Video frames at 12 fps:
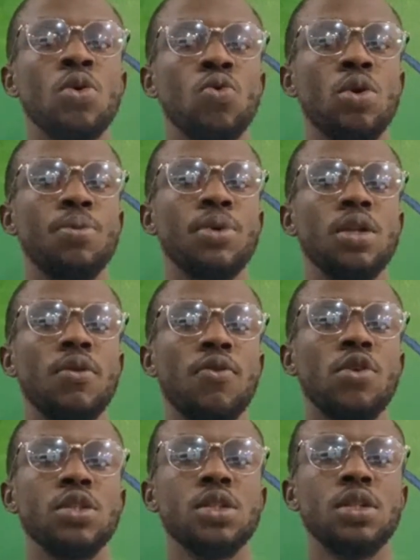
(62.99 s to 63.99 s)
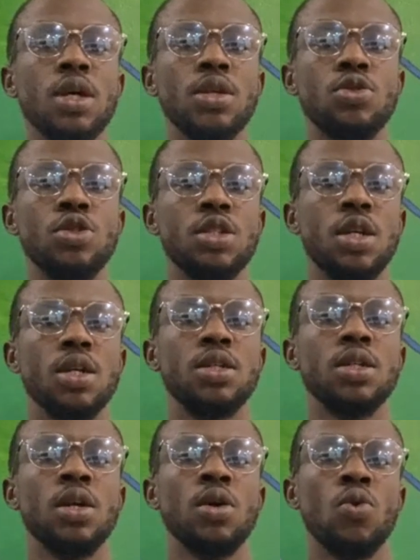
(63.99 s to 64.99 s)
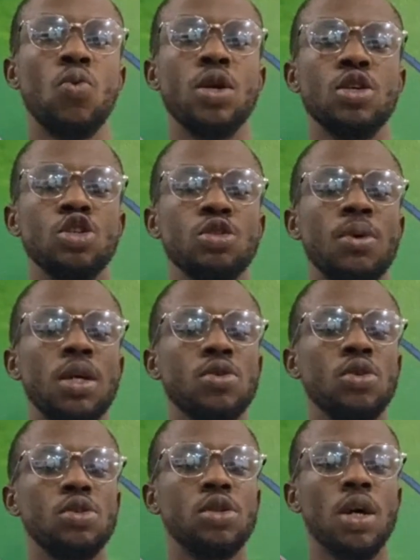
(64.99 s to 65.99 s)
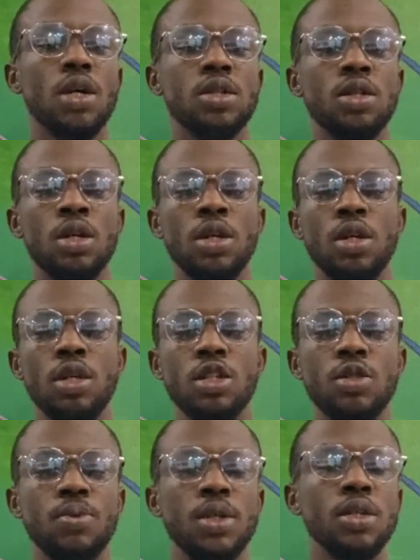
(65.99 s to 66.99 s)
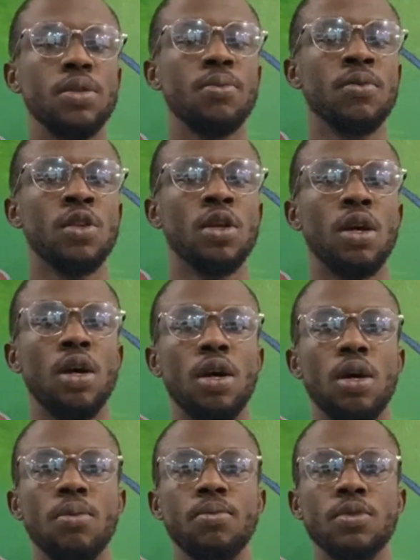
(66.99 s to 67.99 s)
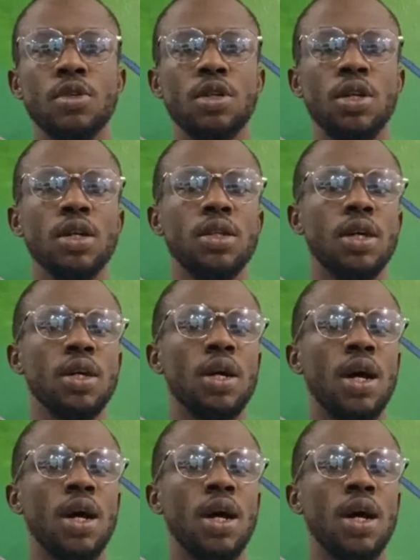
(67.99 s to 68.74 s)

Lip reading: will be the first that you set when your smart contract is being created.